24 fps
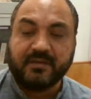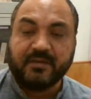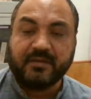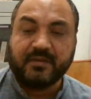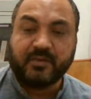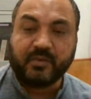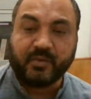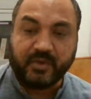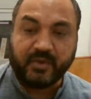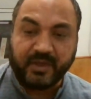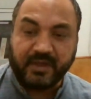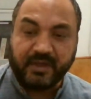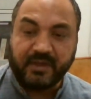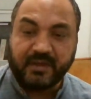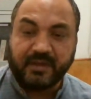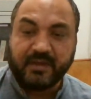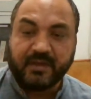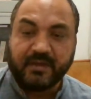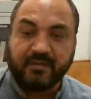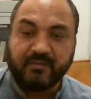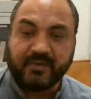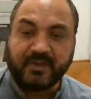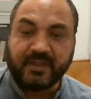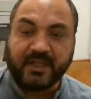today
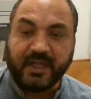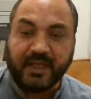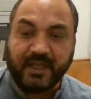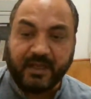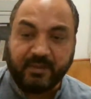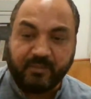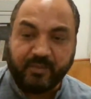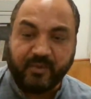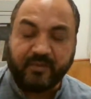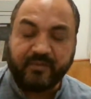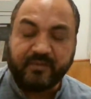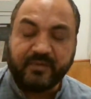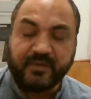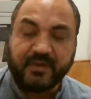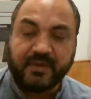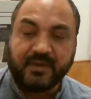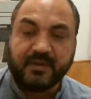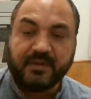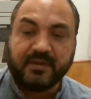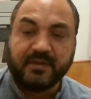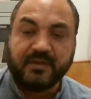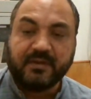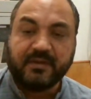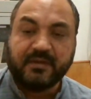with the help of
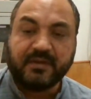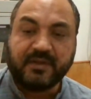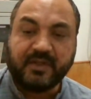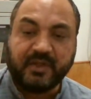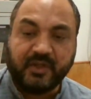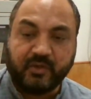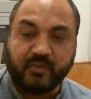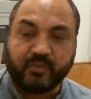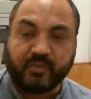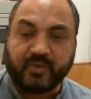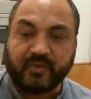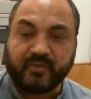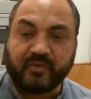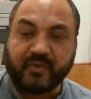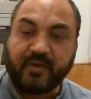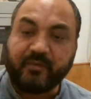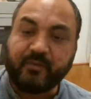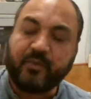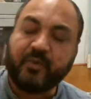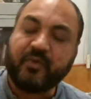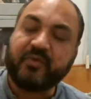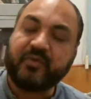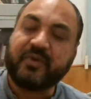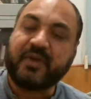these words. Of
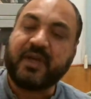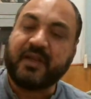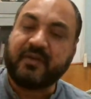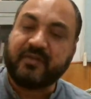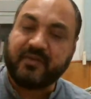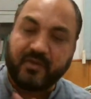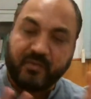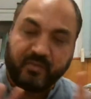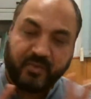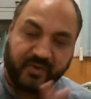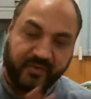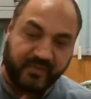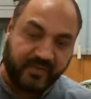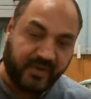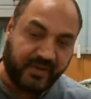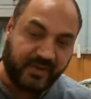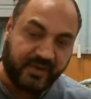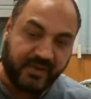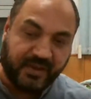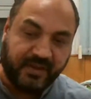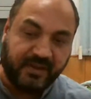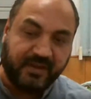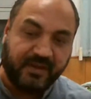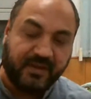course, classical words are
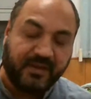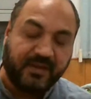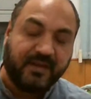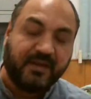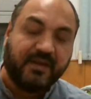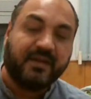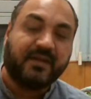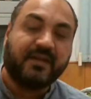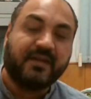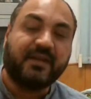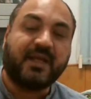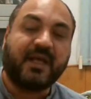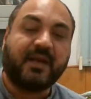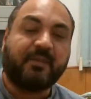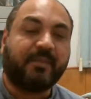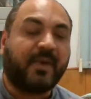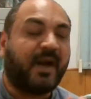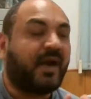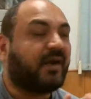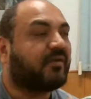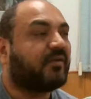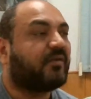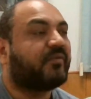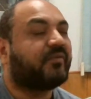there. They are
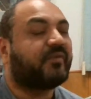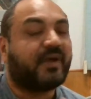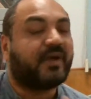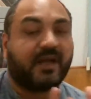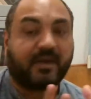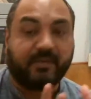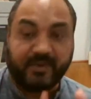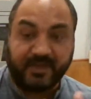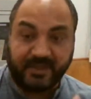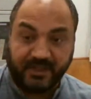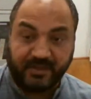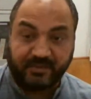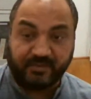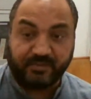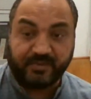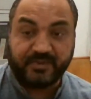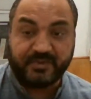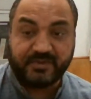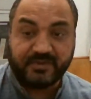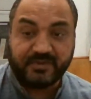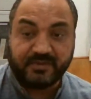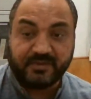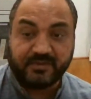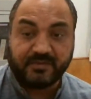part of Arabic
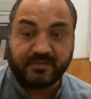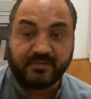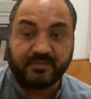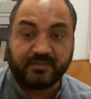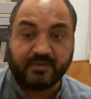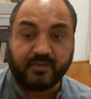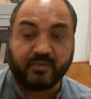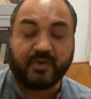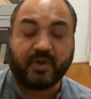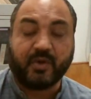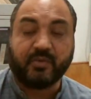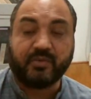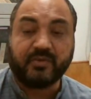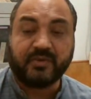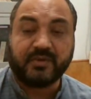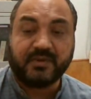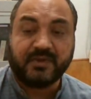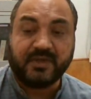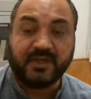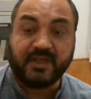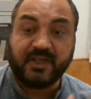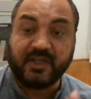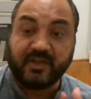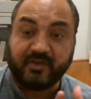language, no doubt,
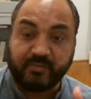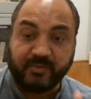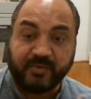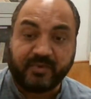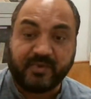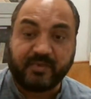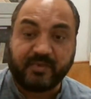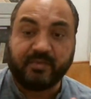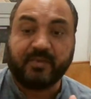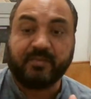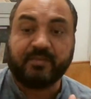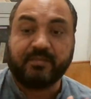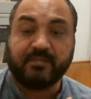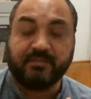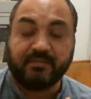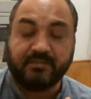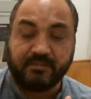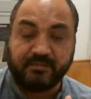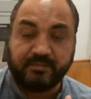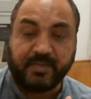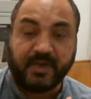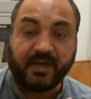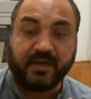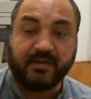indispensable
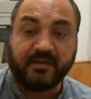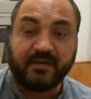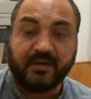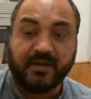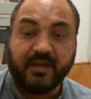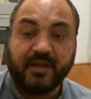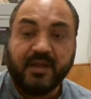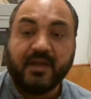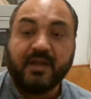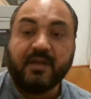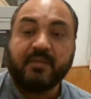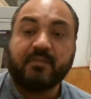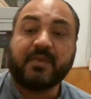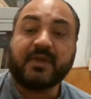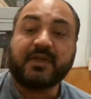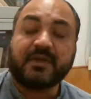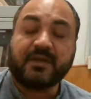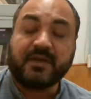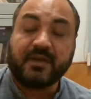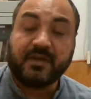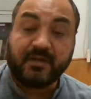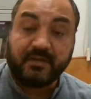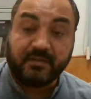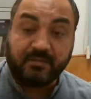part.
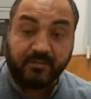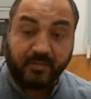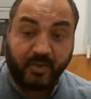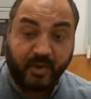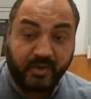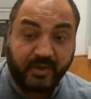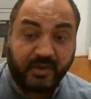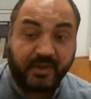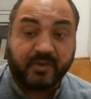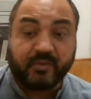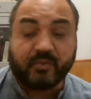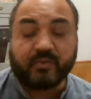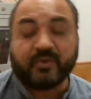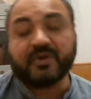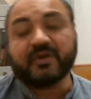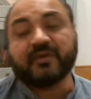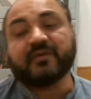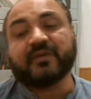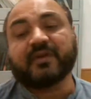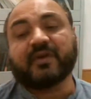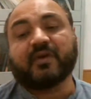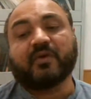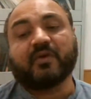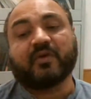But modern
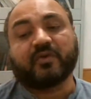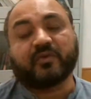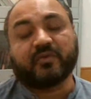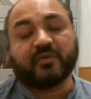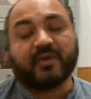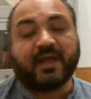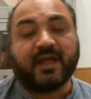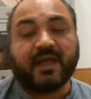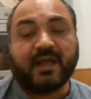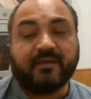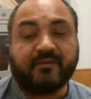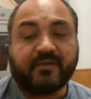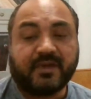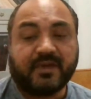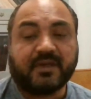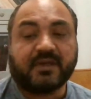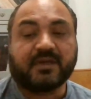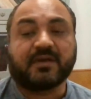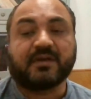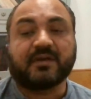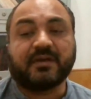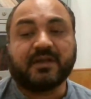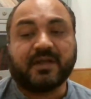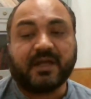words also have
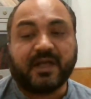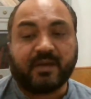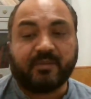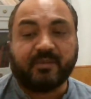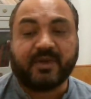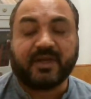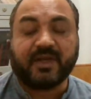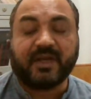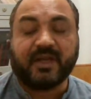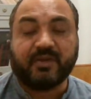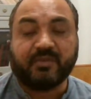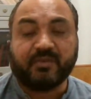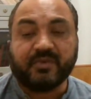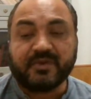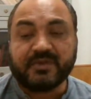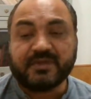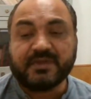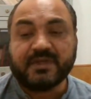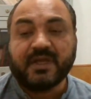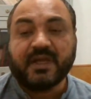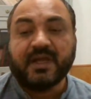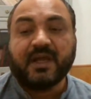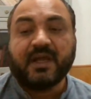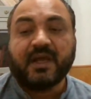entered Arabic
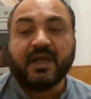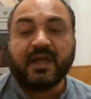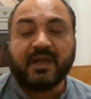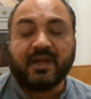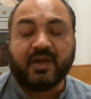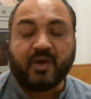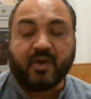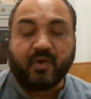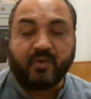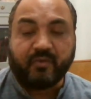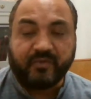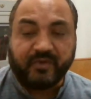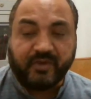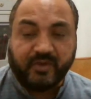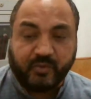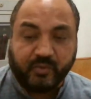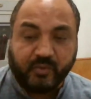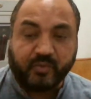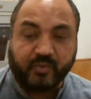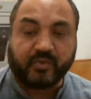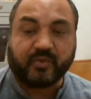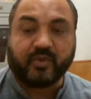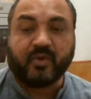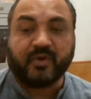language, and now we
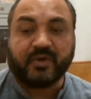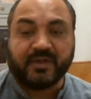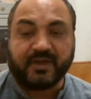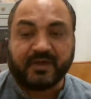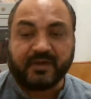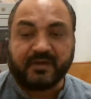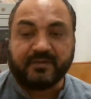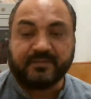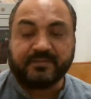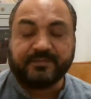use all that